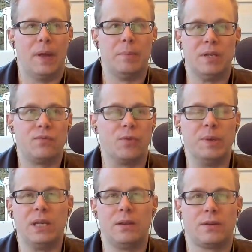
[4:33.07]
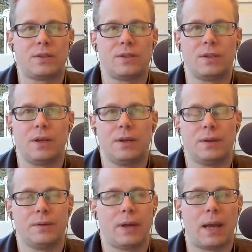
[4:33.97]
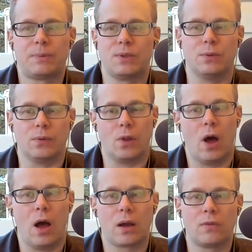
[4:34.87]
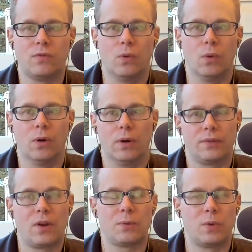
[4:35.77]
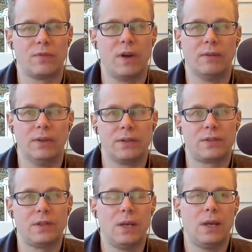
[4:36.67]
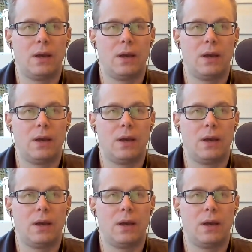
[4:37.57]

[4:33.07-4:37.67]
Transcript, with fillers: I mean, for me, this is a absolute lock for top 25 list.